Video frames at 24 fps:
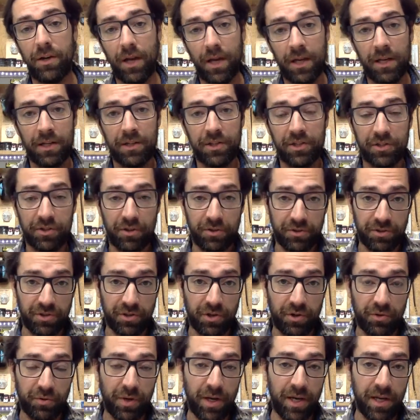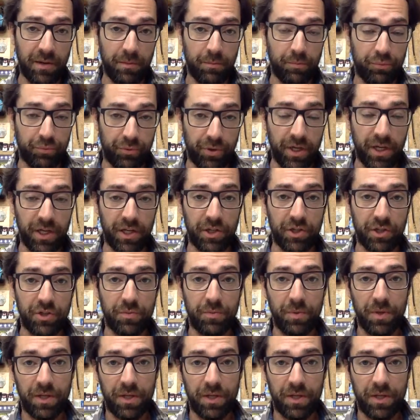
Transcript: and it starts to create a bridge